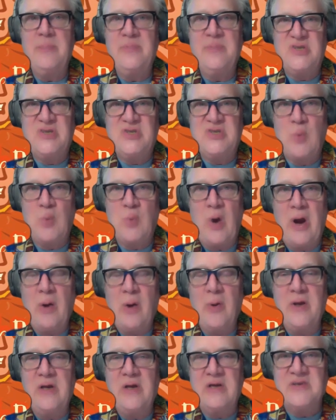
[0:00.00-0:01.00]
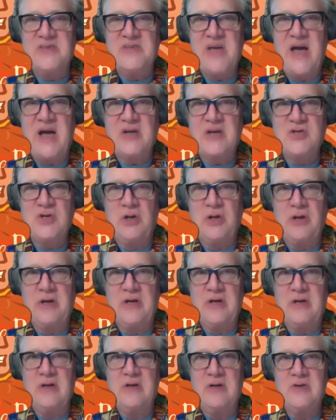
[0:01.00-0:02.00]
be swearing is
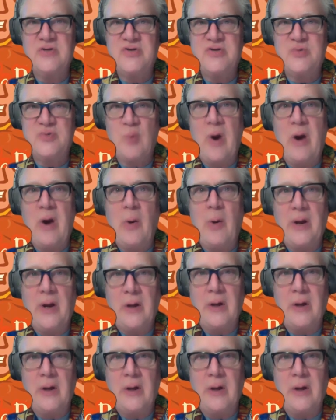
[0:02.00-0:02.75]
actually swearing